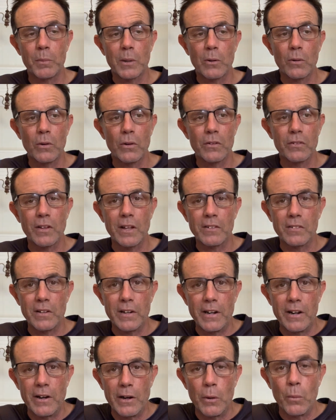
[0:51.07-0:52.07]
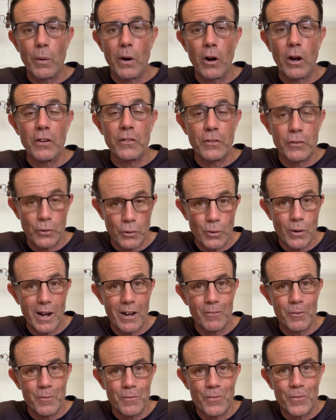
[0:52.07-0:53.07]
because that's an area where I do
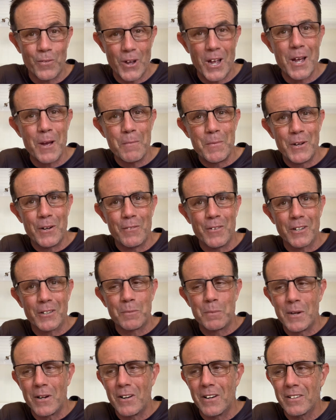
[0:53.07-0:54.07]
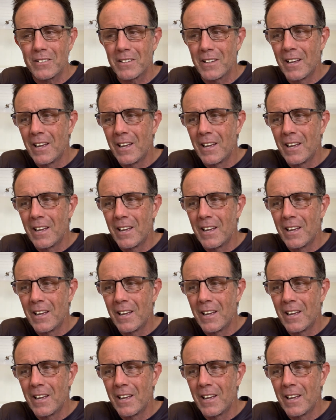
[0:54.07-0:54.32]
have a fair bit of experience.